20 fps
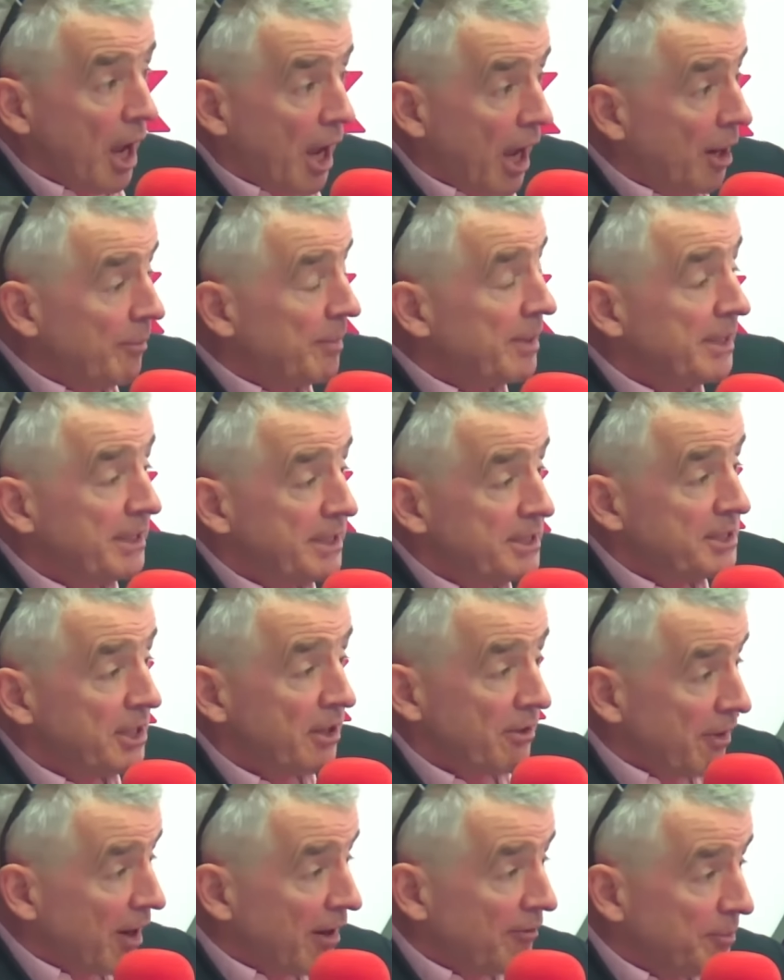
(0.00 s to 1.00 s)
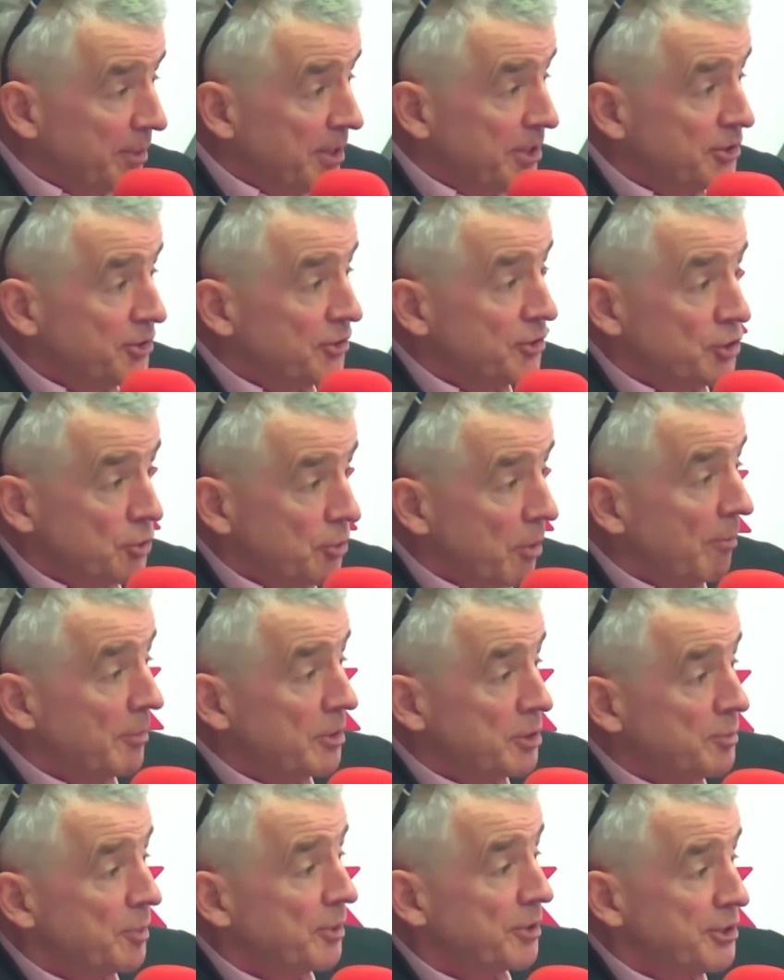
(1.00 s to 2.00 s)
how many of these aircraft, Minister, do you want
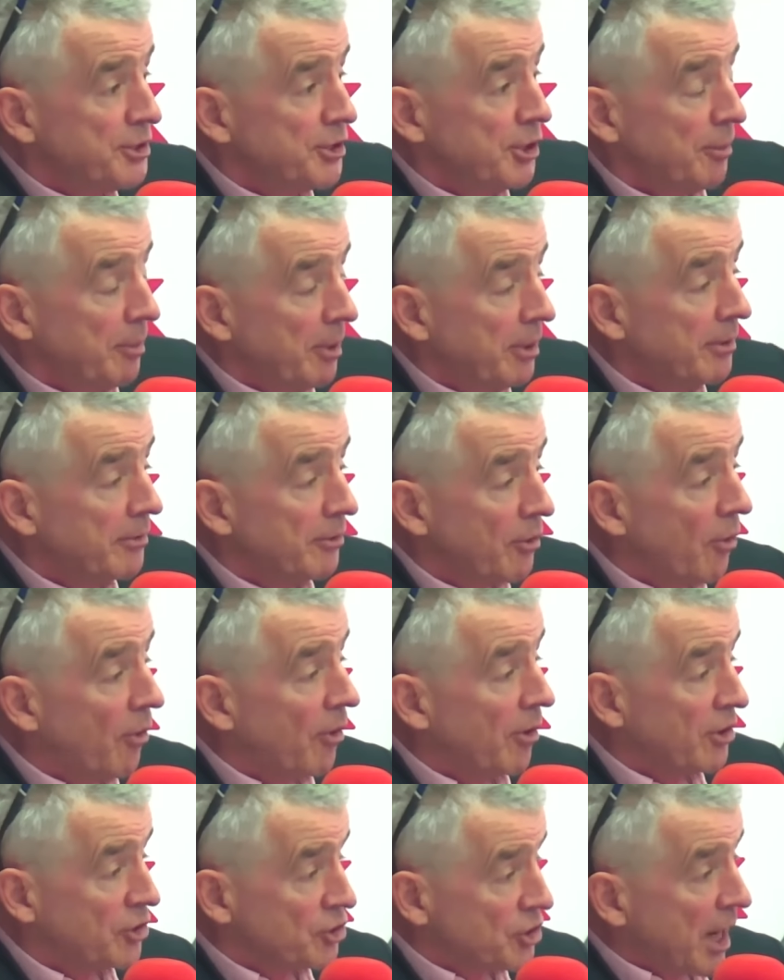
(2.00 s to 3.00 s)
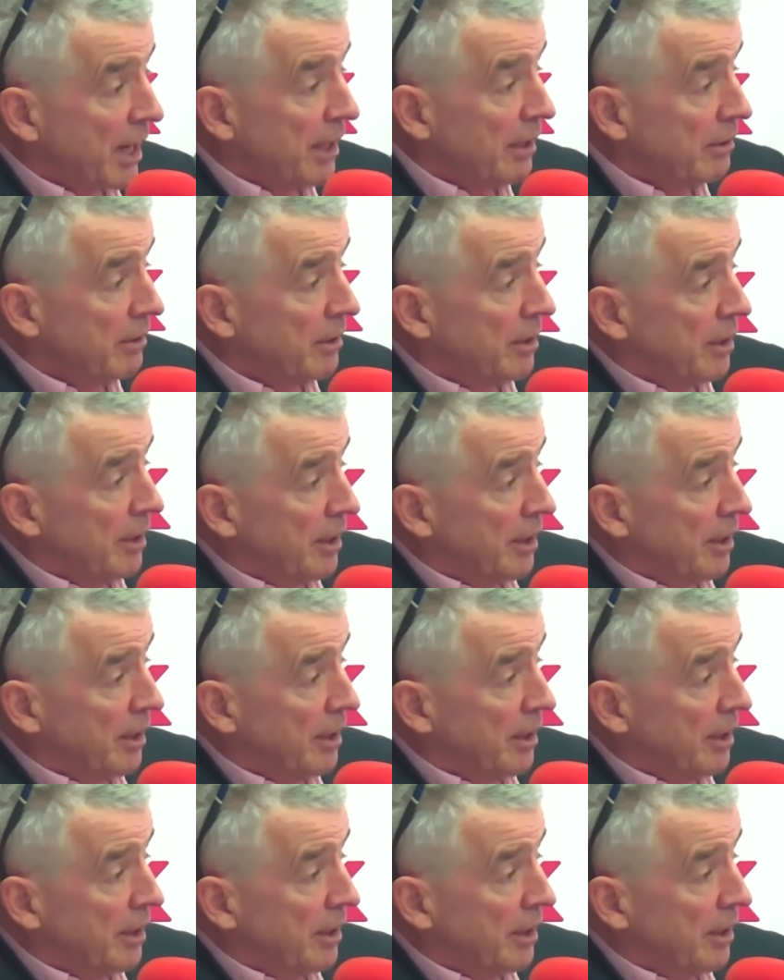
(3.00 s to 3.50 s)
me to put in Dublin, Cork and Shannon?